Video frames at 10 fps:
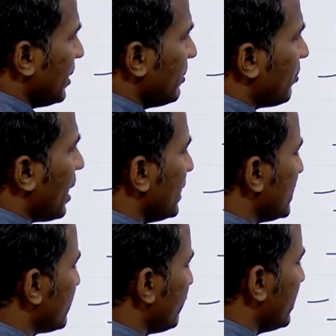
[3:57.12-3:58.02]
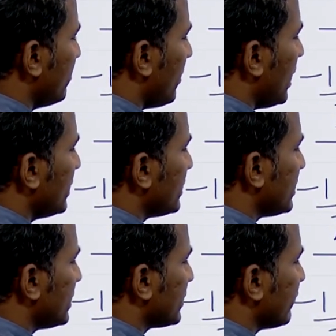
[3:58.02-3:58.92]
be minus 1 minus
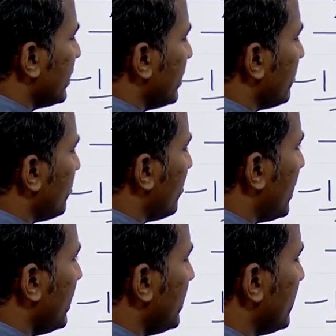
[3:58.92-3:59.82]
z square by